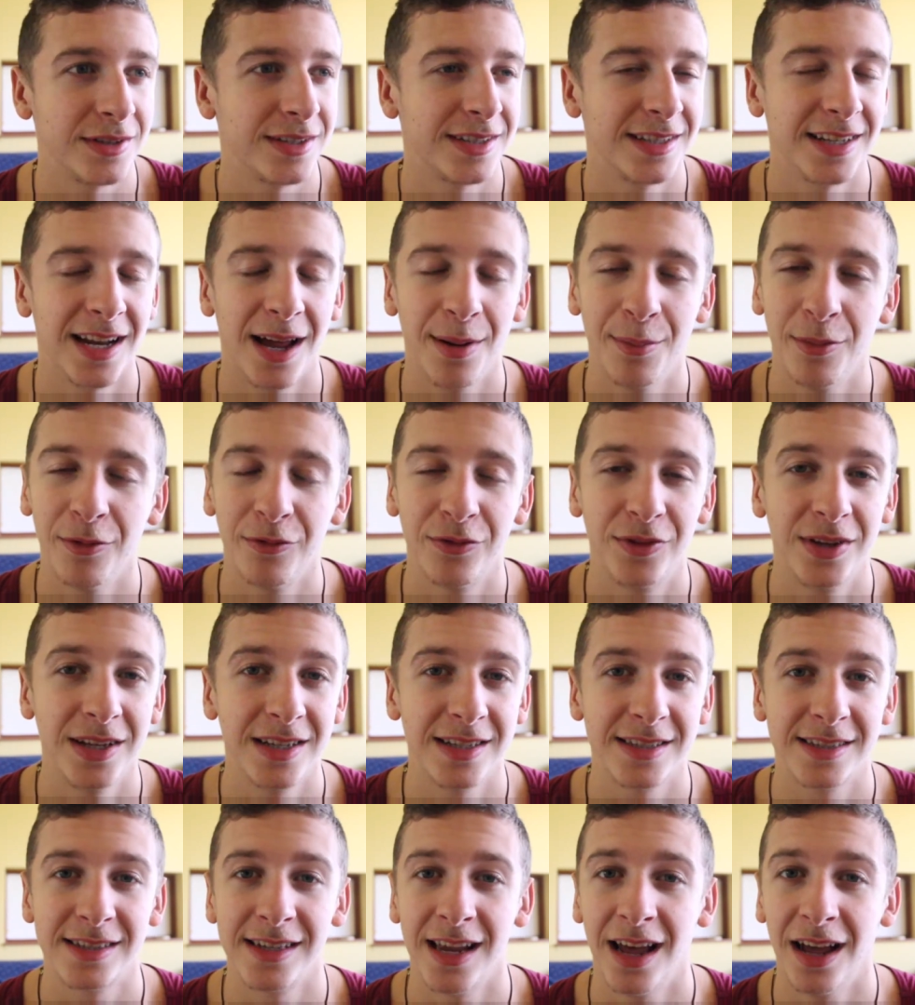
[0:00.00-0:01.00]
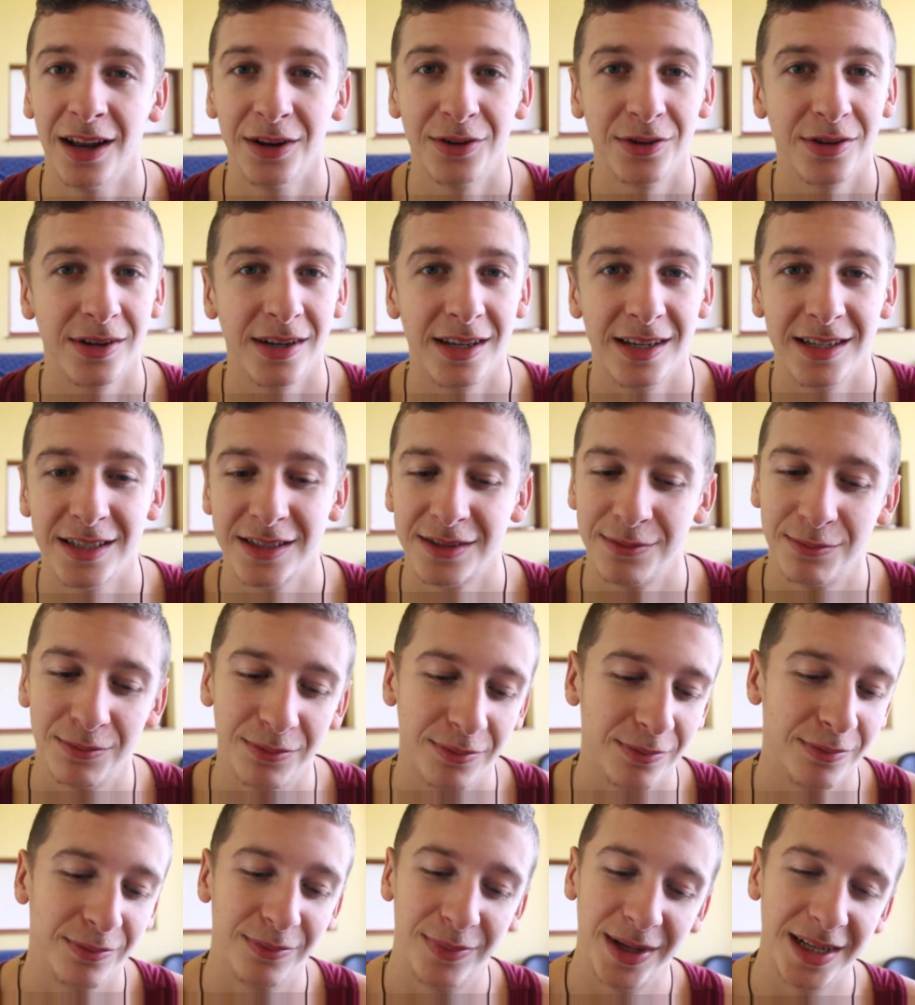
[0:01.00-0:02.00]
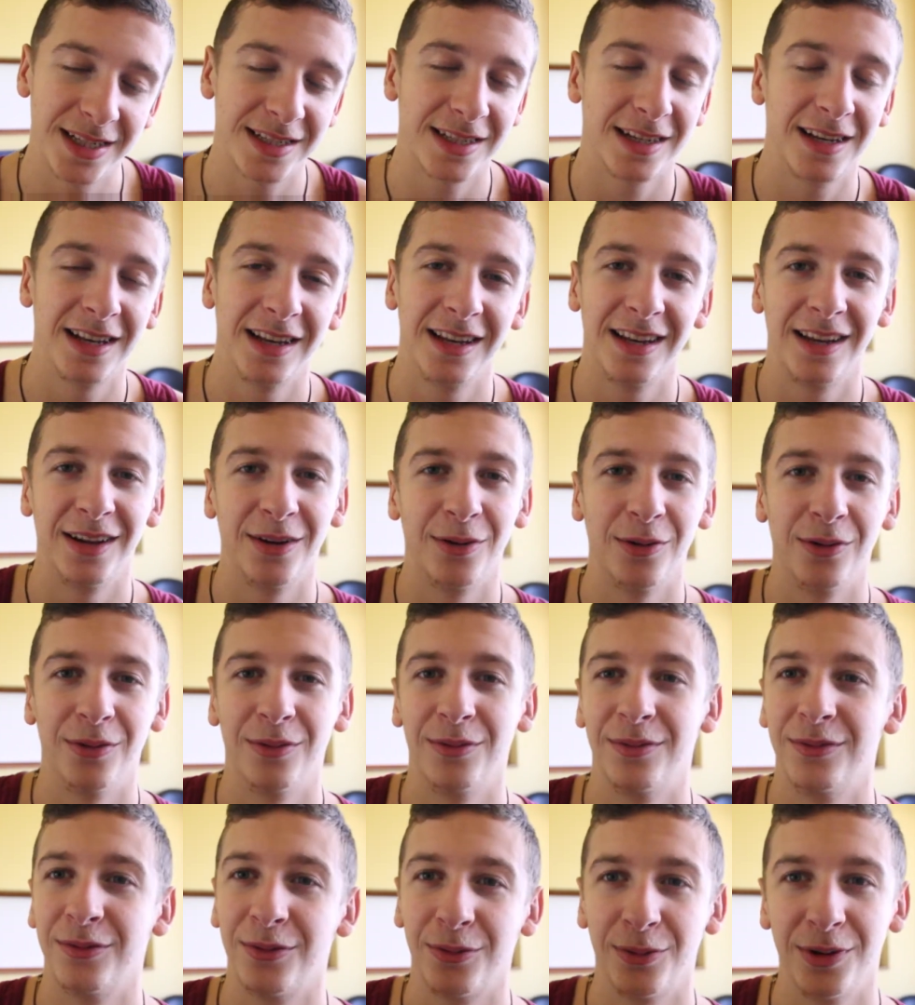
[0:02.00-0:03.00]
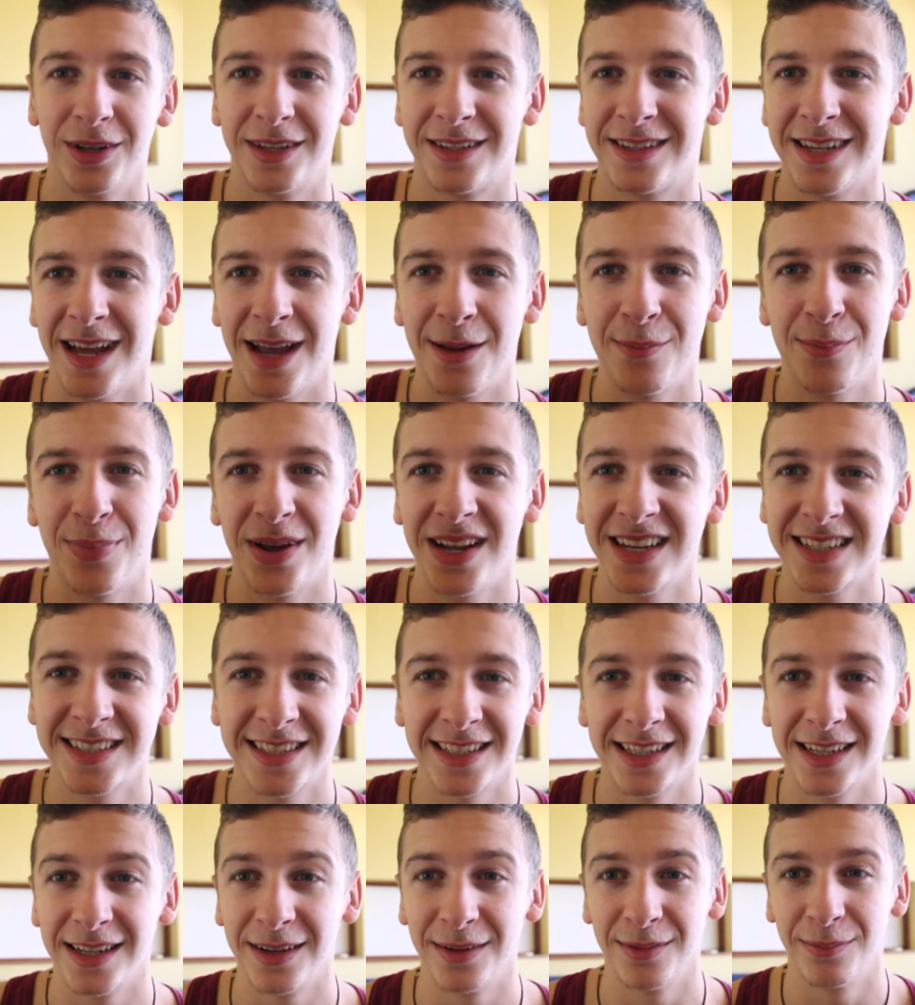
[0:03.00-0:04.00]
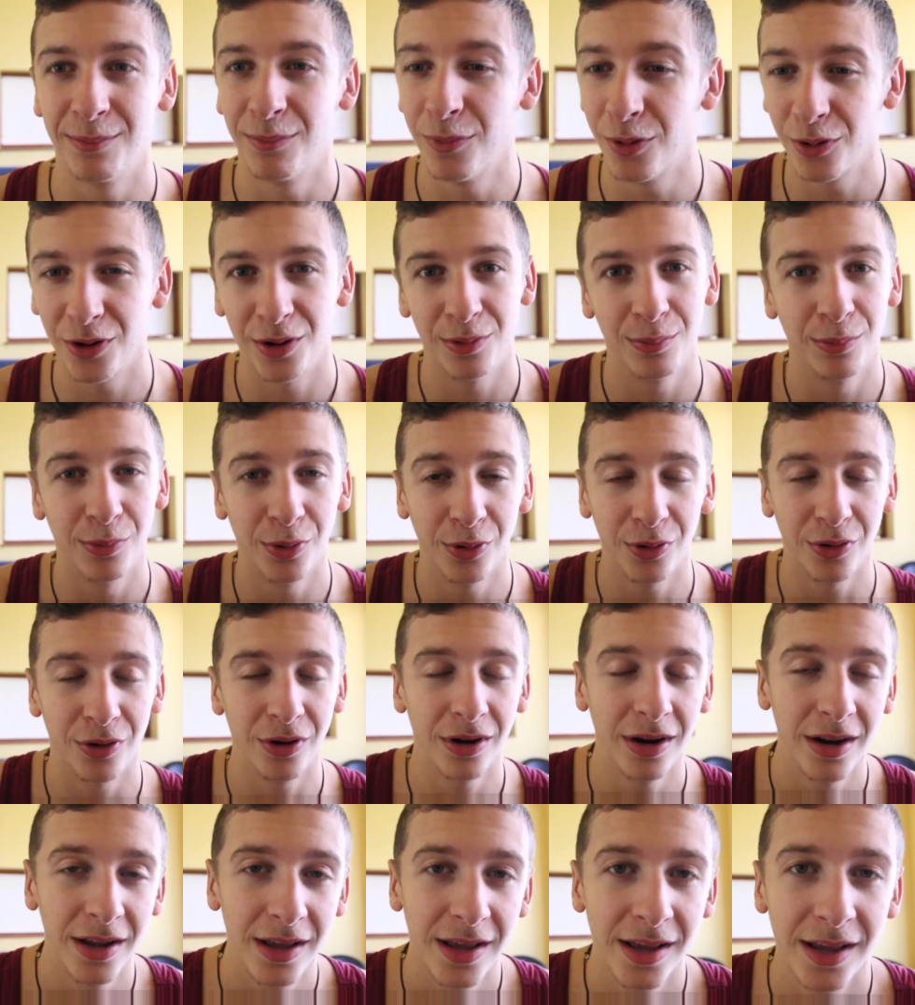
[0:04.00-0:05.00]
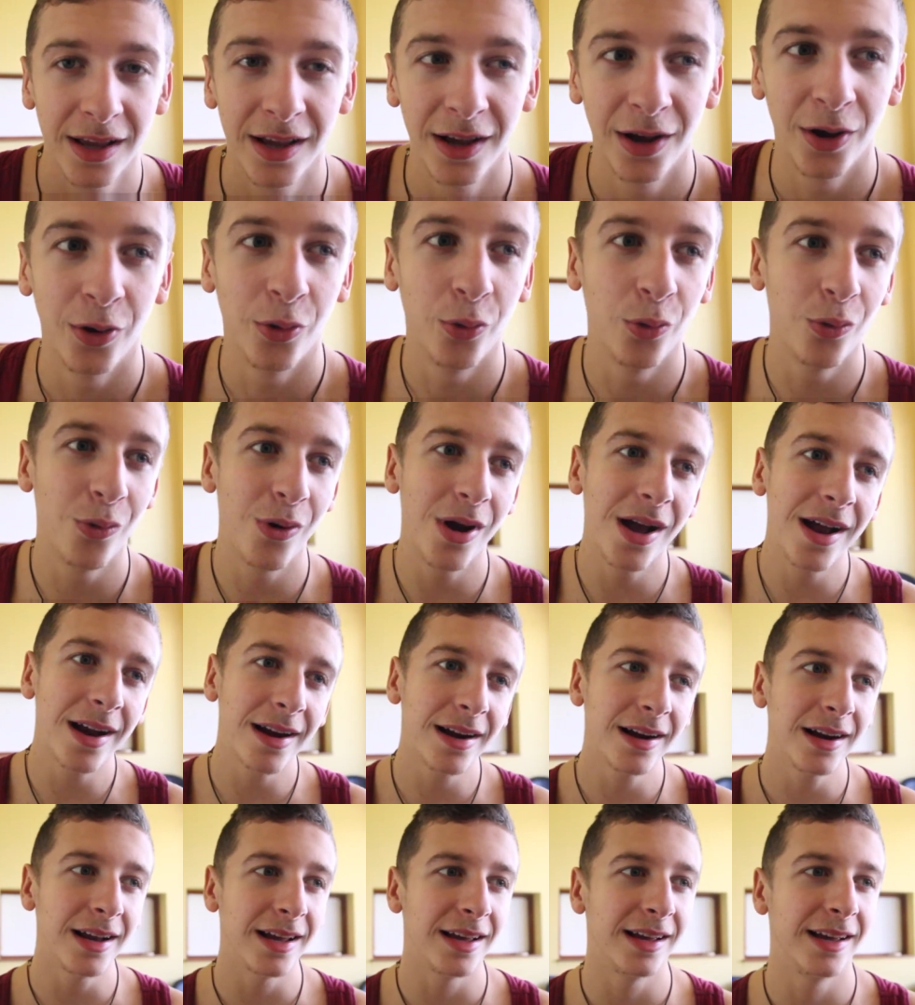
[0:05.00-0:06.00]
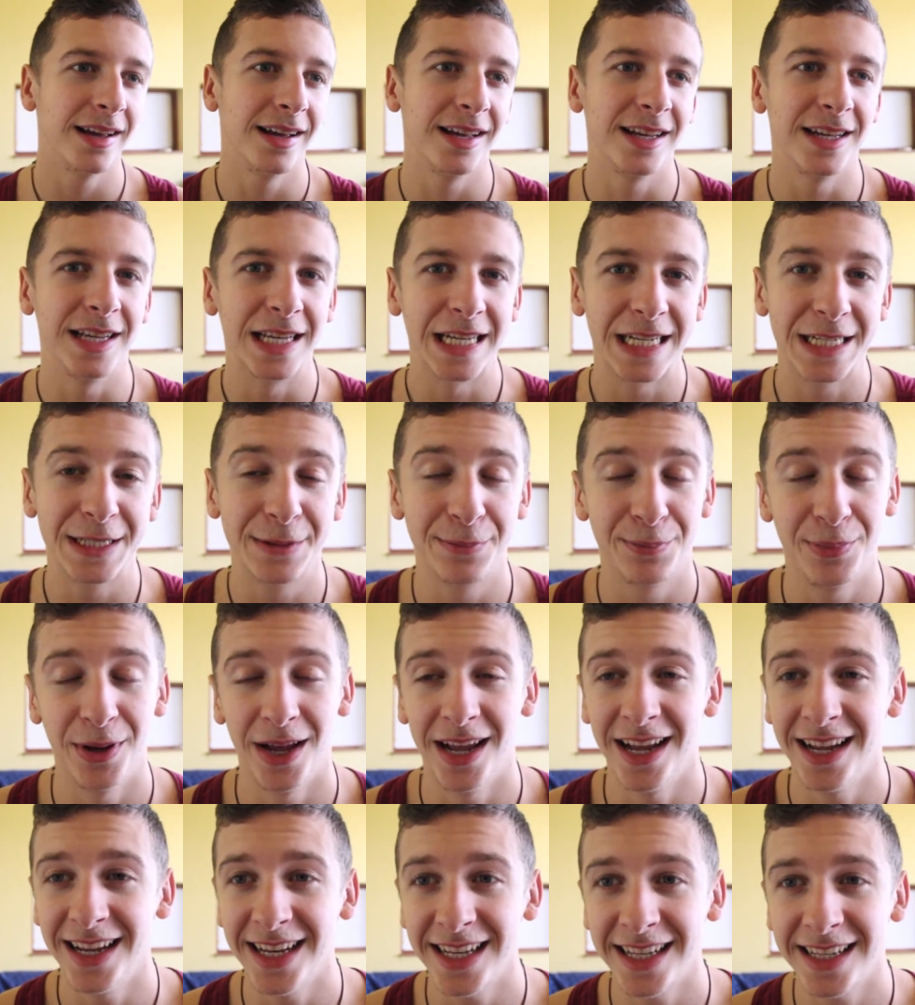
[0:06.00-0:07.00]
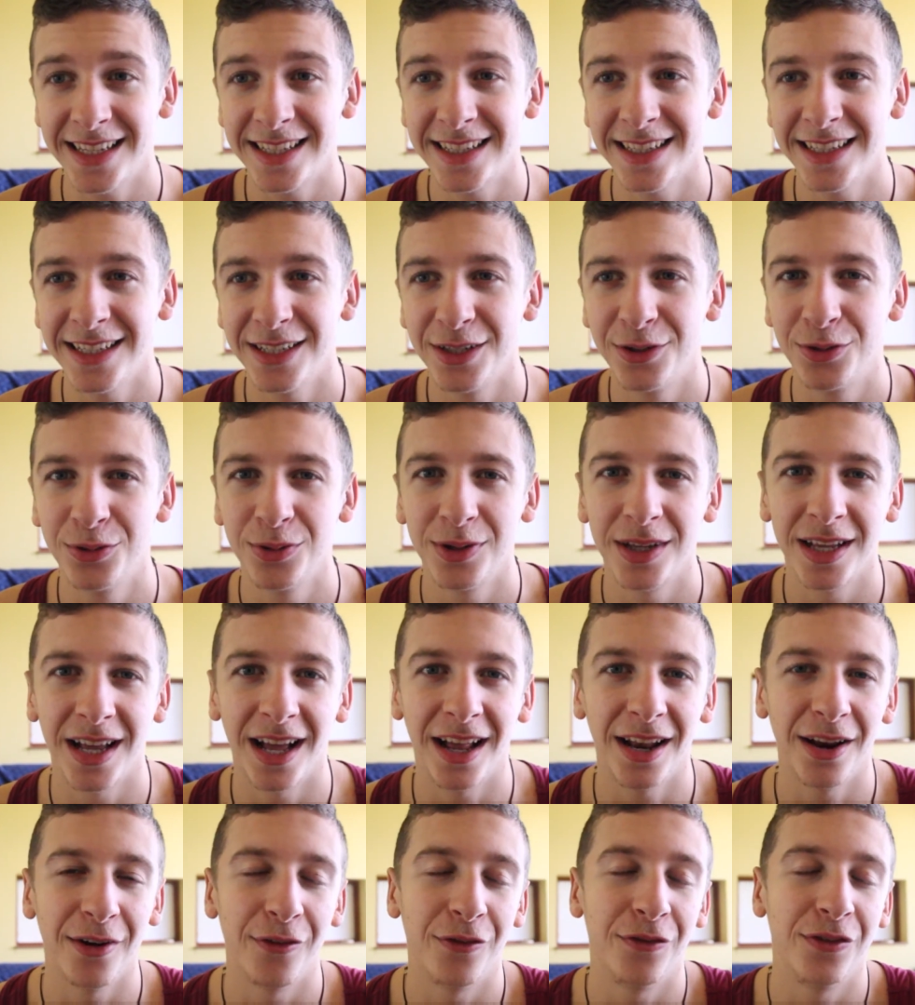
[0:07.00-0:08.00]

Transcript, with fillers: Some of these Saturdays, basically uh, with time passing more and more, were uh, spent uh, doing other